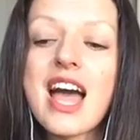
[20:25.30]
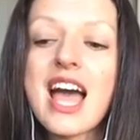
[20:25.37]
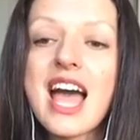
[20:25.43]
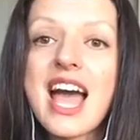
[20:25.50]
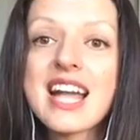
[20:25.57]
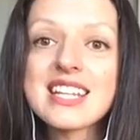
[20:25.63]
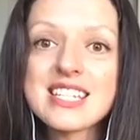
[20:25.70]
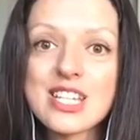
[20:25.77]

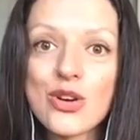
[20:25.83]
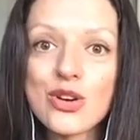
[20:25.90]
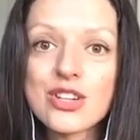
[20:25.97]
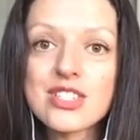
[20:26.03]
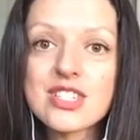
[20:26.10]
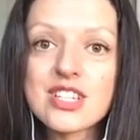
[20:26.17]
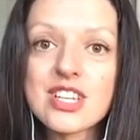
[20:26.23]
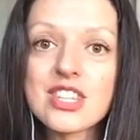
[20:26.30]

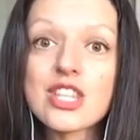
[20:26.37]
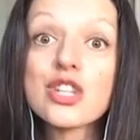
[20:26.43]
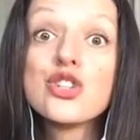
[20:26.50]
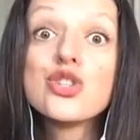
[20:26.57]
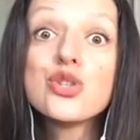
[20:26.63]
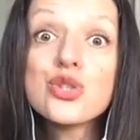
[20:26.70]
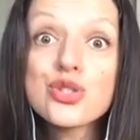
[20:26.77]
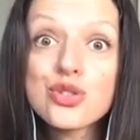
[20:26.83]
antioxidant, the
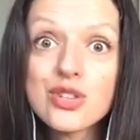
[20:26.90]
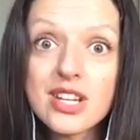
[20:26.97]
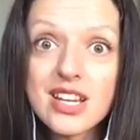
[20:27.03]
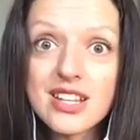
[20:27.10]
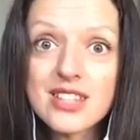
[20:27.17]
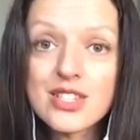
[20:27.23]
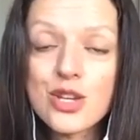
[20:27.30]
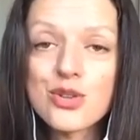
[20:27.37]

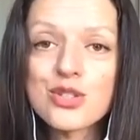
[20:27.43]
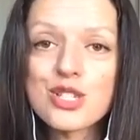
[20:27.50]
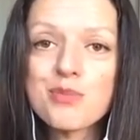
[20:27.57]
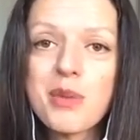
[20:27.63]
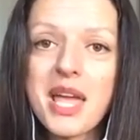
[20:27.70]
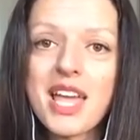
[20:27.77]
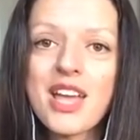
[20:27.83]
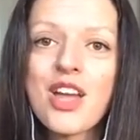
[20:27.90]
nutrient, so to
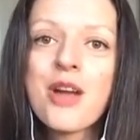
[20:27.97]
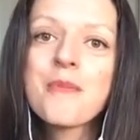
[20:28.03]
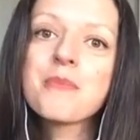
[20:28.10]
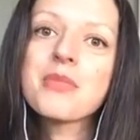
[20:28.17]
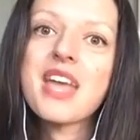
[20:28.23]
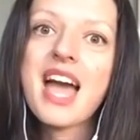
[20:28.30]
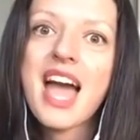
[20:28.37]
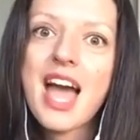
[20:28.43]
speak,
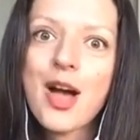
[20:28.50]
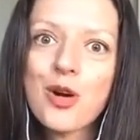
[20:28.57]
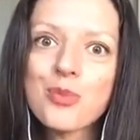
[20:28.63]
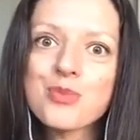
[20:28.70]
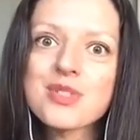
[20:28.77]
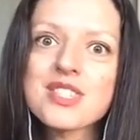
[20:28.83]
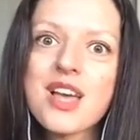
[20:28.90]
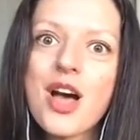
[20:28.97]
that
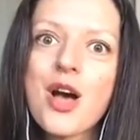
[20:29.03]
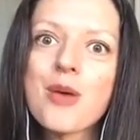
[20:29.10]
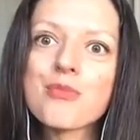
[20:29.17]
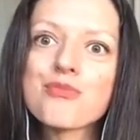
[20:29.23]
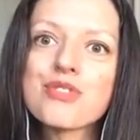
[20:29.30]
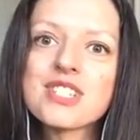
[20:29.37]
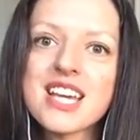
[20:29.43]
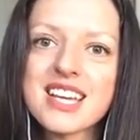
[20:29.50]
helps
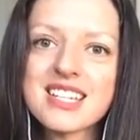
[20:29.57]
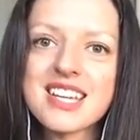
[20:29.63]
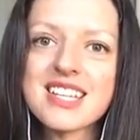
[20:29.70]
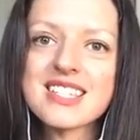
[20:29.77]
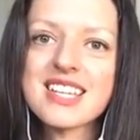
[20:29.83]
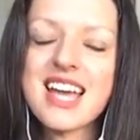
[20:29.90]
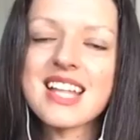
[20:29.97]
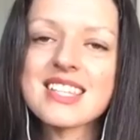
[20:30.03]
protect
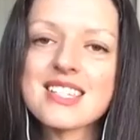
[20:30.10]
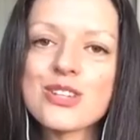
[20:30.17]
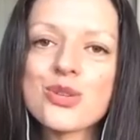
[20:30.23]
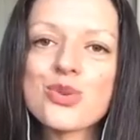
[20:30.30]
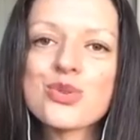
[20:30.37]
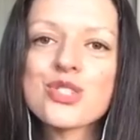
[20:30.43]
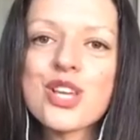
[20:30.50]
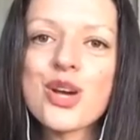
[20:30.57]
against cancer and
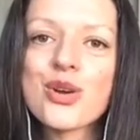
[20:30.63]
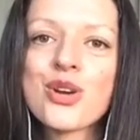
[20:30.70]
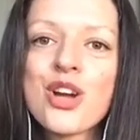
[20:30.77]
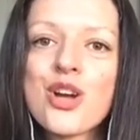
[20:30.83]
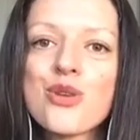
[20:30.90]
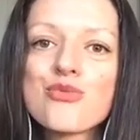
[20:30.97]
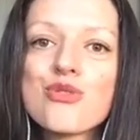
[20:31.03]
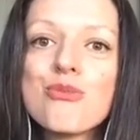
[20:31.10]
also
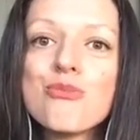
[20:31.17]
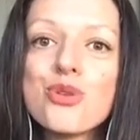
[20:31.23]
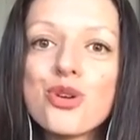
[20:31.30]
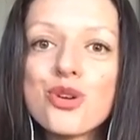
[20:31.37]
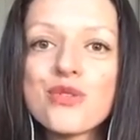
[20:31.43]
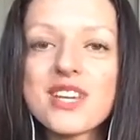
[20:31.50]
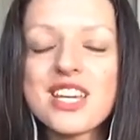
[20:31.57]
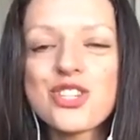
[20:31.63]

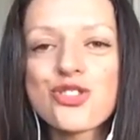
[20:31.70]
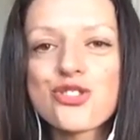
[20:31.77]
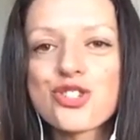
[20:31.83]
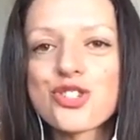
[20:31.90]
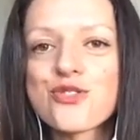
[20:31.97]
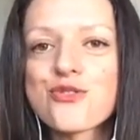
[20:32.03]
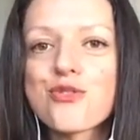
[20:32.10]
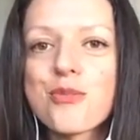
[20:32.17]
remove
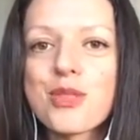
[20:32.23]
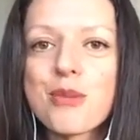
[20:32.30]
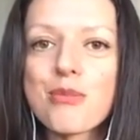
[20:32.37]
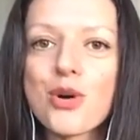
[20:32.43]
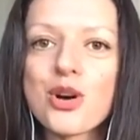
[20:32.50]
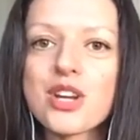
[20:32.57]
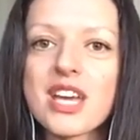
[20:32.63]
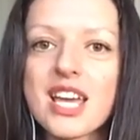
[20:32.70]
estrogen from the
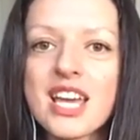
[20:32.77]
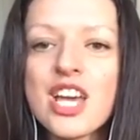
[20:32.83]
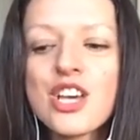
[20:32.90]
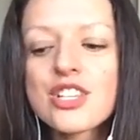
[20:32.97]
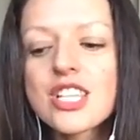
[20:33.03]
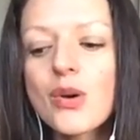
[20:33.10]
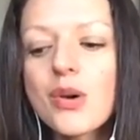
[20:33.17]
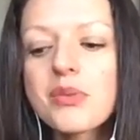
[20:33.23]
body.
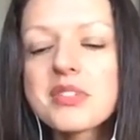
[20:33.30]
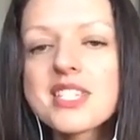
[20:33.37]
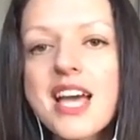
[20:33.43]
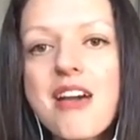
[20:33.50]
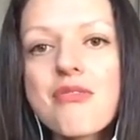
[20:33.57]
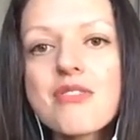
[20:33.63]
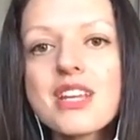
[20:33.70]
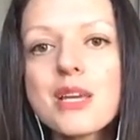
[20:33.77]
So I would
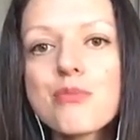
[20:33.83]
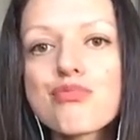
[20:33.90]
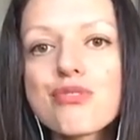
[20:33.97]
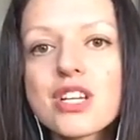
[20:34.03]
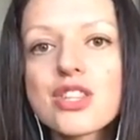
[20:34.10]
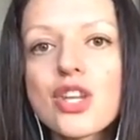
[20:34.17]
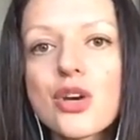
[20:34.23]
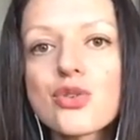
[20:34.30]
definitely
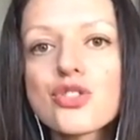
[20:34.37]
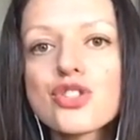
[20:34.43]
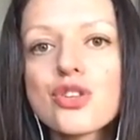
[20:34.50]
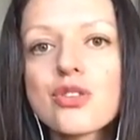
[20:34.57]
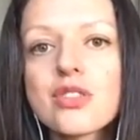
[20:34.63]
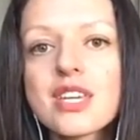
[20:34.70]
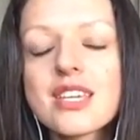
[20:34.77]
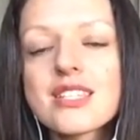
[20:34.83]
bring those two
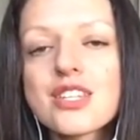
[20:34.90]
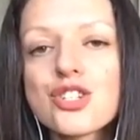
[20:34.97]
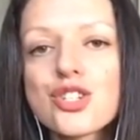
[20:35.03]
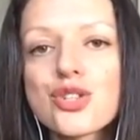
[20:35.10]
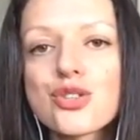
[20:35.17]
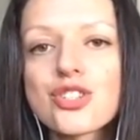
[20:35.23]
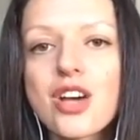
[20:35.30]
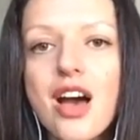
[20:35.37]
things into
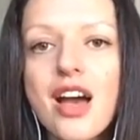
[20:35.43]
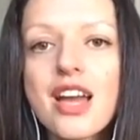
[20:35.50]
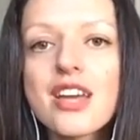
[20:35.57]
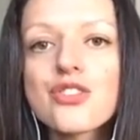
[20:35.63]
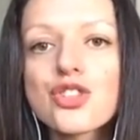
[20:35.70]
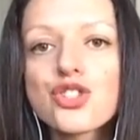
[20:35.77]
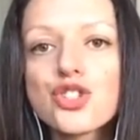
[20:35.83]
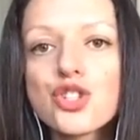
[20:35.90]
your diet,
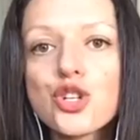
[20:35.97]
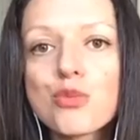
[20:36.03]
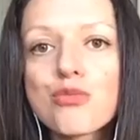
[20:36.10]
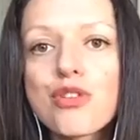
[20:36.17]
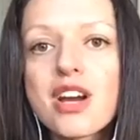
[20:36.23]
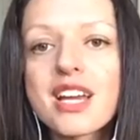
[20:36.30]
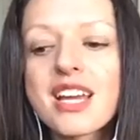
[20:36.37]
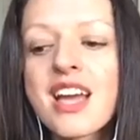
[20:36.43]
the
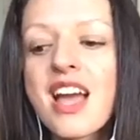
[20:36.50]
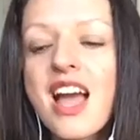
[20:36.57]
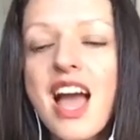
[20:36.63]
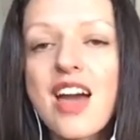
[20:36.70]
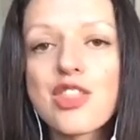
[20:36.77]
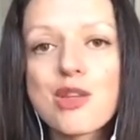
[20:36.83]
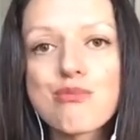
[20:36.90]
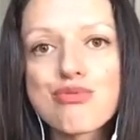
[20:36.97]
turmeric
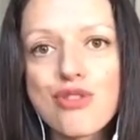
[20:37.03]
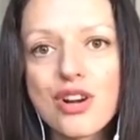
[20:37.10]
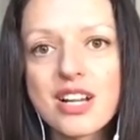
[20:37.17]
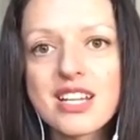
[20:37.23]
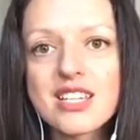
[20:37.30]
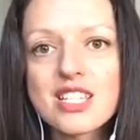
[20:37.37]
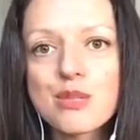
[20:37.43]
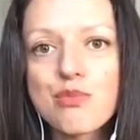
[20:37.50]
and the
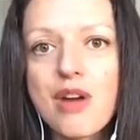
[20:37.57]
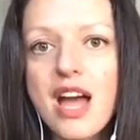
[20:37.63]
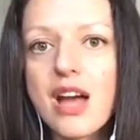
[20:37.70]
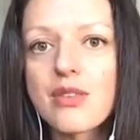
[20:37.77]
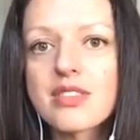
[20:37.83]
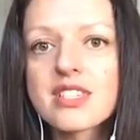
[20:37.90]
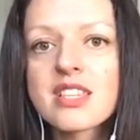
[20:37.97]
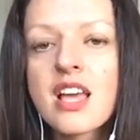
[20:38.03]
broccoli
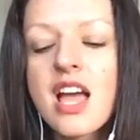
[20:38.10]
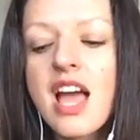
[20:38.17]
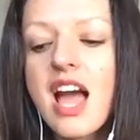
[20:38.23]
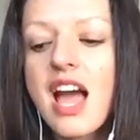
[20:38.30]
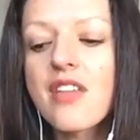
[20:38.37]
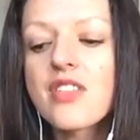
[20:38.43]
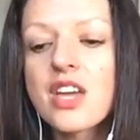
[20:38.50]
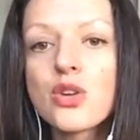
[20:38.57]
sprouts.
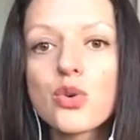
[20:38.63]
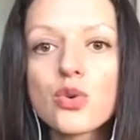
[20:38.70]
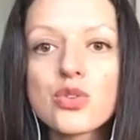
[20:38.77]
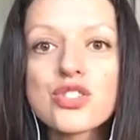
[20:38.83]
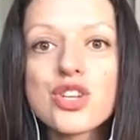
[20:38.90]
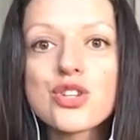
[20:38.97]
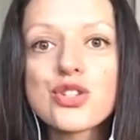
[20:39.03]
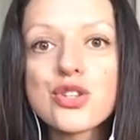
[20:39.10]
And then
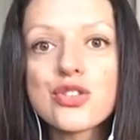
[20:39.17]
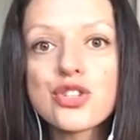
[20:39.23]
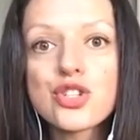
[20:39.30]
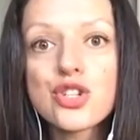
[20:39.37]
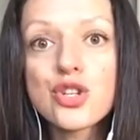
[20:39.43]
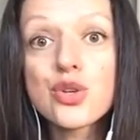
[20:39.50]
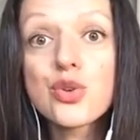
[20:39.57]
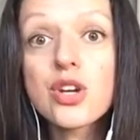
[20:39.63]
also do the
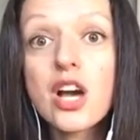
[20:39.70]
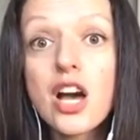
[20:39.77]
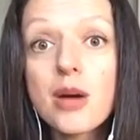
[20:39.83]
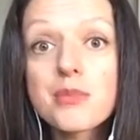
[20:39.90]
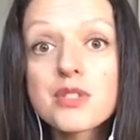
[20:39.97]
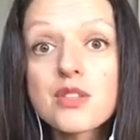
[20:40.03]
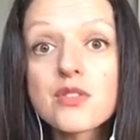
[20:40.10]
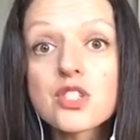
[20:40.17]
2
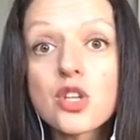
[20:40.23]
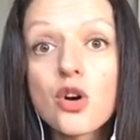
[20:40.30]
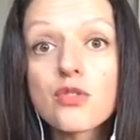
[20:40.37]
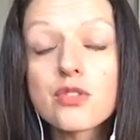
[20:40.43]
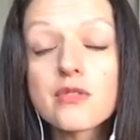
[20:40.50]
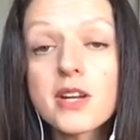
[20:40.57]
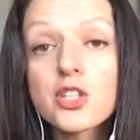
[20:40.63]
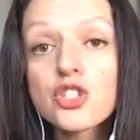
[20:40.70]
cups of
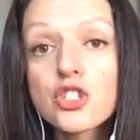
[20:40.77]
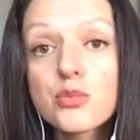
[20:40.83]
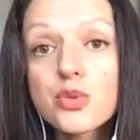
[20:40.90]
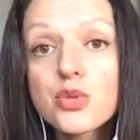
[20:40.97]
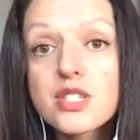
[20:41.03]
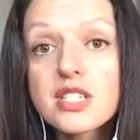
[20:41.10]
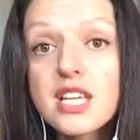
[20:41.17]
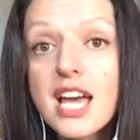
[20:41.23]
sulfur
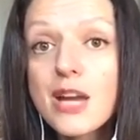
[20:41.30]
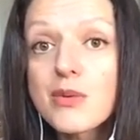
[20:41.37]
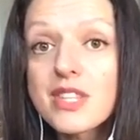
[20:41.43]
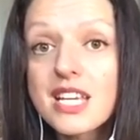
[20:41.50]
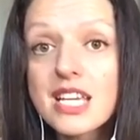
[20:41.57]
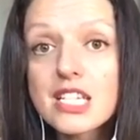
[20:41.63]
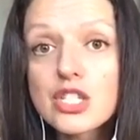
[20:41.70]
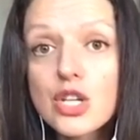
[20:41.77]
vegetables a day with
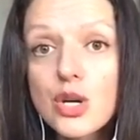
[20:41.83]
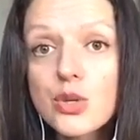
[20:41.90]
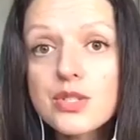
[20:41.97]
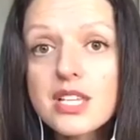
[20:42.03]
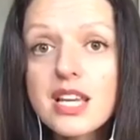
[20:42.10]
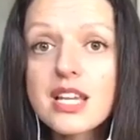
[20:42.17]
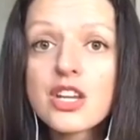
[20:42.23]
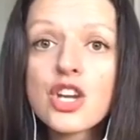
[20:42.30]
the indoles
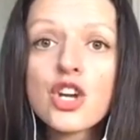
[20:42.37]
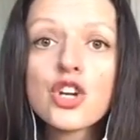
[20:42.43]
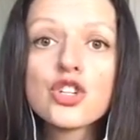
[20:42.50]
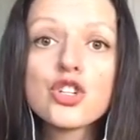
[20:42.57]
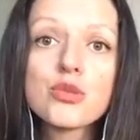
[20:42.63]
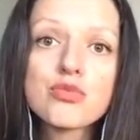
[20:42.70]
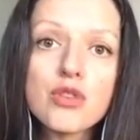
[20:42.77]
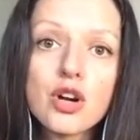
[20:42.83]
in,
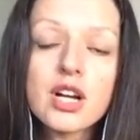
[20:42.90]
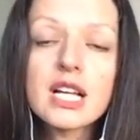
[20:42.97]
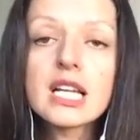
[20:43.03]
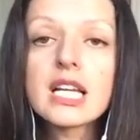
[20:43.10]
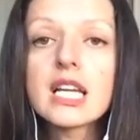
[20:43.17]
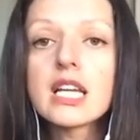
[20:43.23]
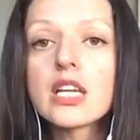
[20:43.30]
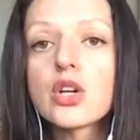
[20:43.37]
your
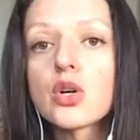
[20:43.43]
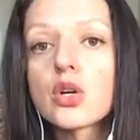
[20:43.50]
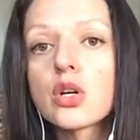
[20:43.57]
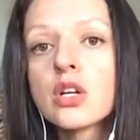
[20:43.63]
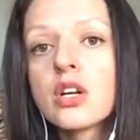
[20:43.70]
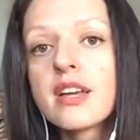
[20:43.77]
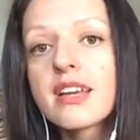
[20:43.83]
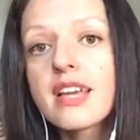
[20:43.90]
broccoli, your
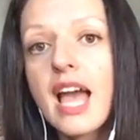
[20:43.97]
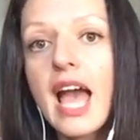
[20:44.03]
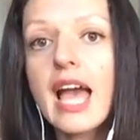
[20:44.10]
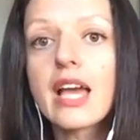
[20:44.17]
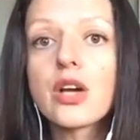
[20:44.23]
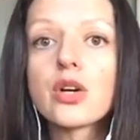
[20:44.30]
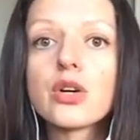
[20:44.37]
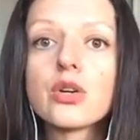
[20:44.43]

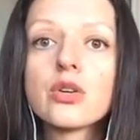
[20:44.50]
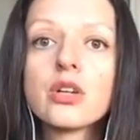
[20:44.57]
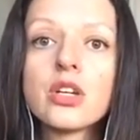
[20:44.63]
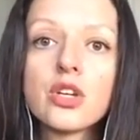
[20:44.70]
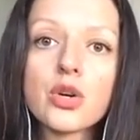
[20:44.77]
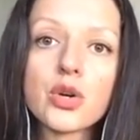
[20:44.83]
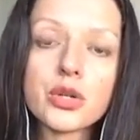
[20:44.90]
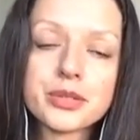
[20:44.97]
kale,
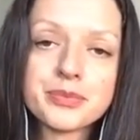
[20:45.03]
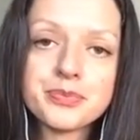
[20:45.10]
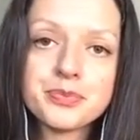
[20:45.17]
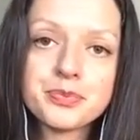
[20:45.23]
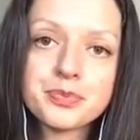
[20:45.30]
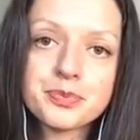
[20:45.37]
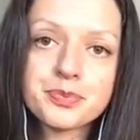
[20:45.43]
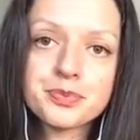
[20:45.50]
your
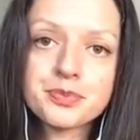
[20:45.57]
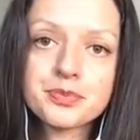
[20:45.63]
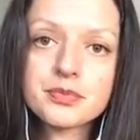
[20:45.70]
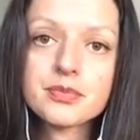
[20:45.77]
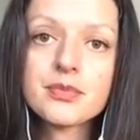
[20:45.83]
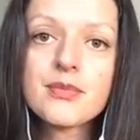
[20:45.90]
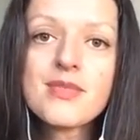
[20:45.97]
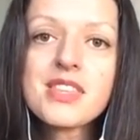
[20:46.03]

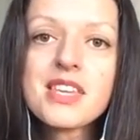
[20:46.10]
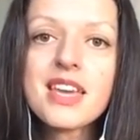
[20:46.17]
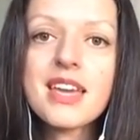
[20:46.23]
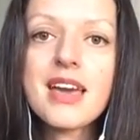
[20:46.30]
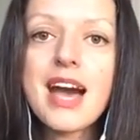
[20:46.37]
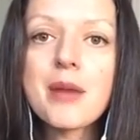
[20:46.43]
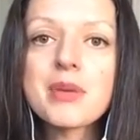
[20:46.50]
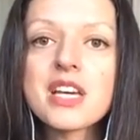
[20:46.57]

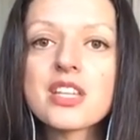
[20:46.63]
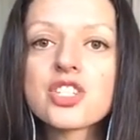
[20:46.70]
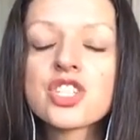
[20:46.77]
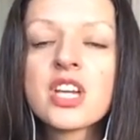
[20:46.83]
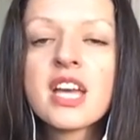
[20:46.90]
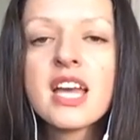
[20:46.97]
cabbage.